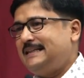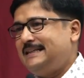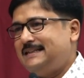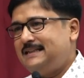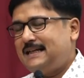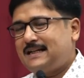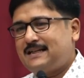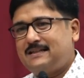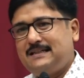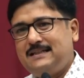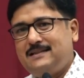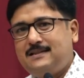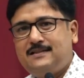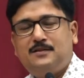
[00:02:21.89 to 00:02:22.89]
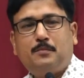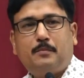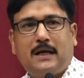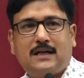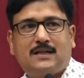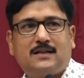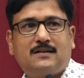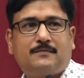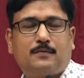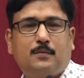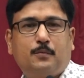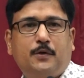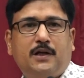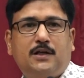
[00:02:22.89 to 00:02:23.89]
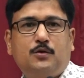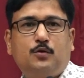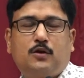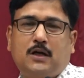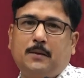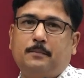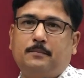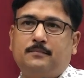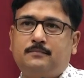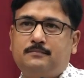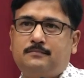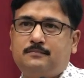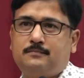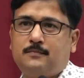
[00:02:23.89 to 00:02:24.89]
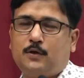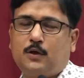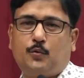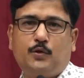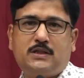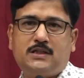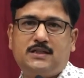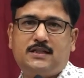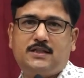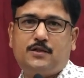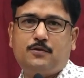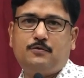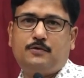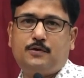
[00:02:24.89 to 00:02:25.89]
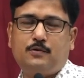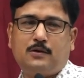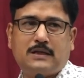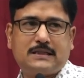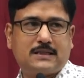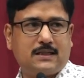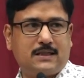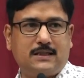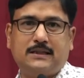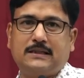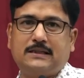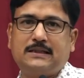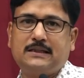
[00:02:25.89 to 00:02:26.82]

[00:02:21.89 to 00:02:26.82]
is that it doesn't matter from where you come or which institute you are studying.